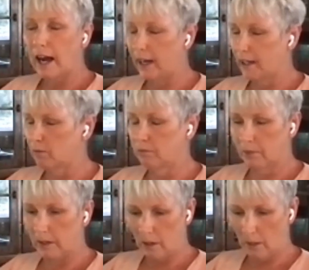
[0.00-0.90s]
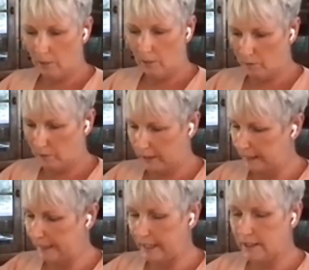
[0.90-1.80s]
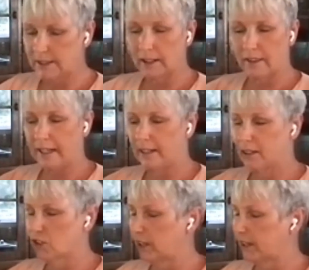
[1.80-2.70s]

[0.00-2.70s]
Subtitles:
I am connecting that energy.